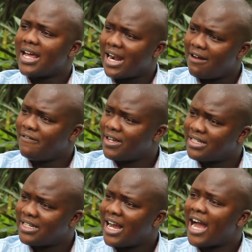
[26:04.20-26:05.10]

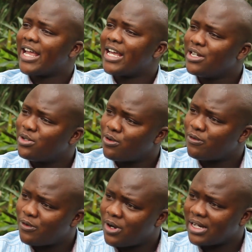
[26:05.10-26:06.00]
roughage ahead
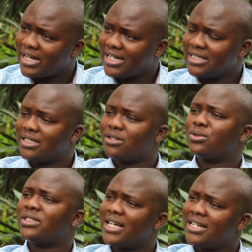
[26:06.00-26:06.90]
of grazing
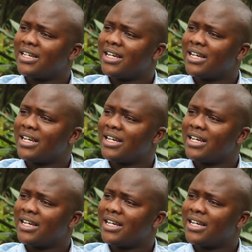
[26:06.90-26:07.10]
Lucerne.